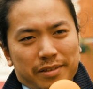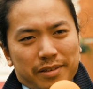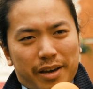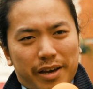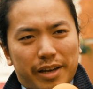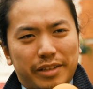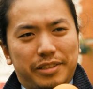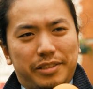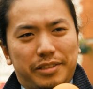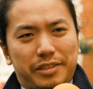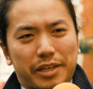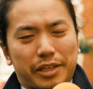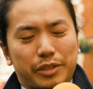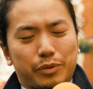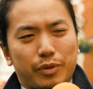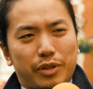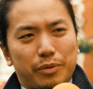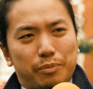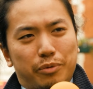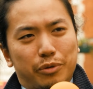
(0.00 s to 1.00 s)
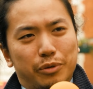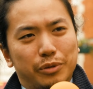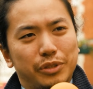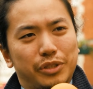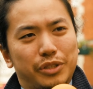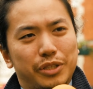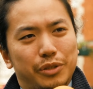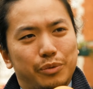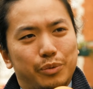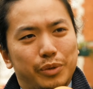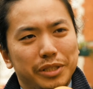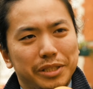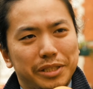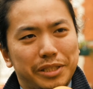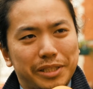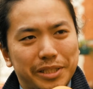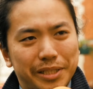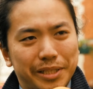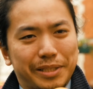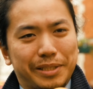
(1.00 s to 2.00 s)
I had sex with a porn star
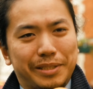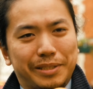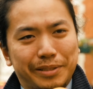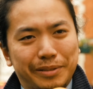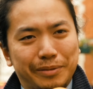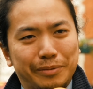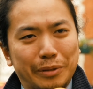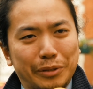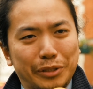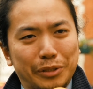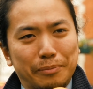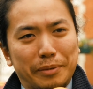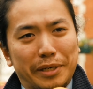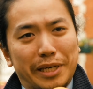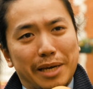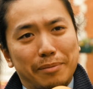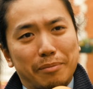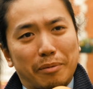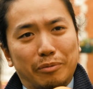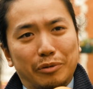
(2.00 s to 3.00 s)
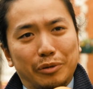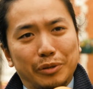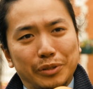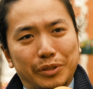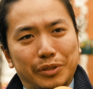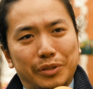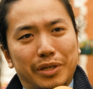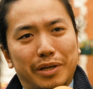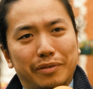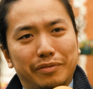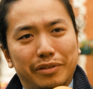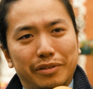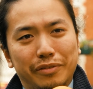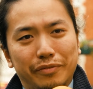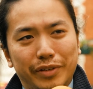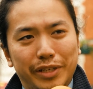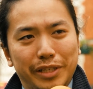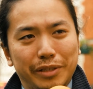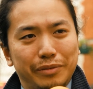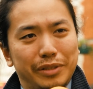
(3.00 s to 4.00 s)
once. Well, she became a porn star after the
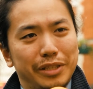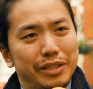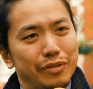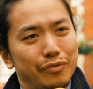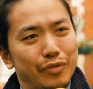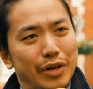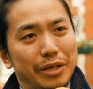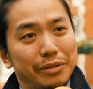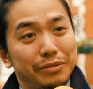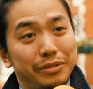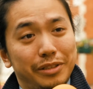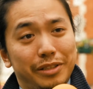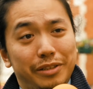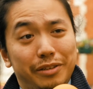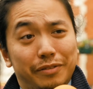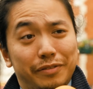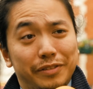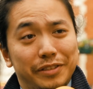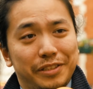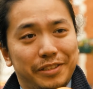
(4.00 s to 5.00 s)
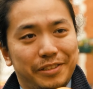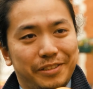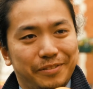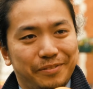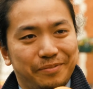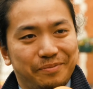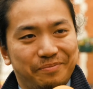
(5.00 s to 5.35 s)
video did the rounds in the office.